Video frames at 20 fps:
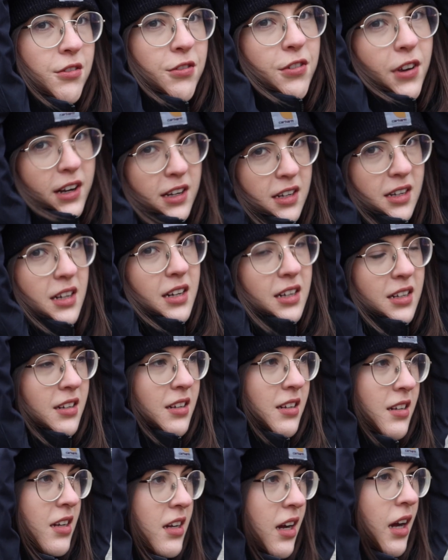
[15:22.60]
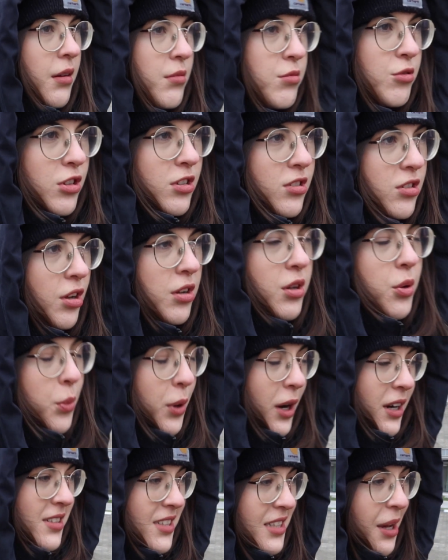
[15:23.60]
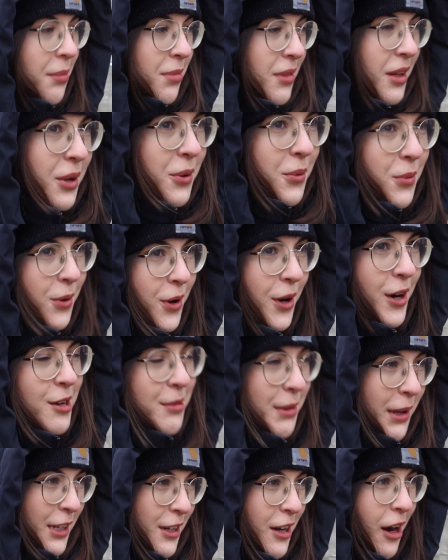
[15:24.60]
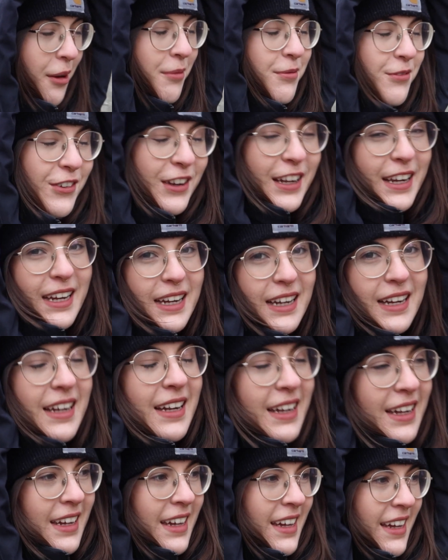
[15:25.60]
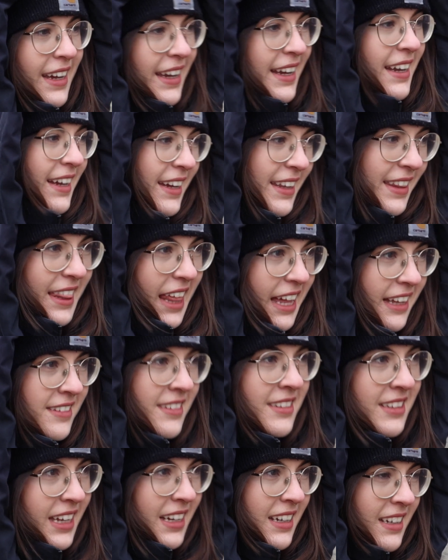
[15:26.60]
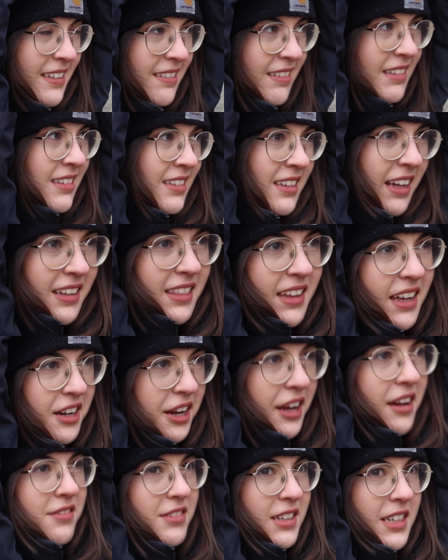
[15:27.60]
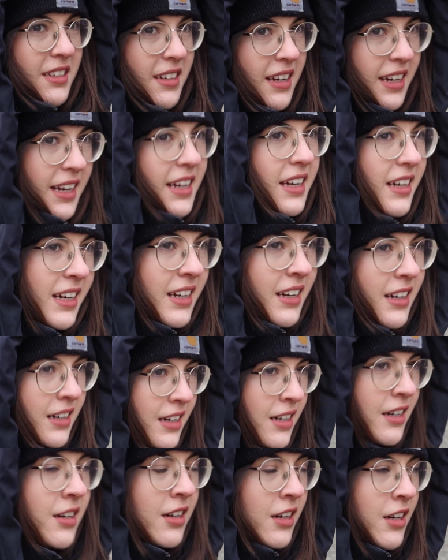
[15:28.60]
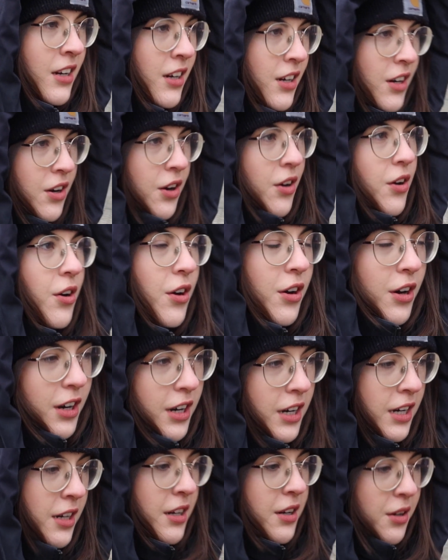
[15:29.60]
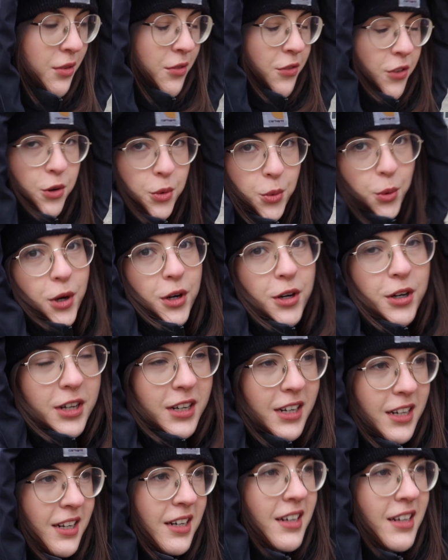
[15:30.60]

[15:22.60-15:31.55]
Fuck it. I'm just gonna wear something warm and comfy. And that's like, it's like that every day. Or for work,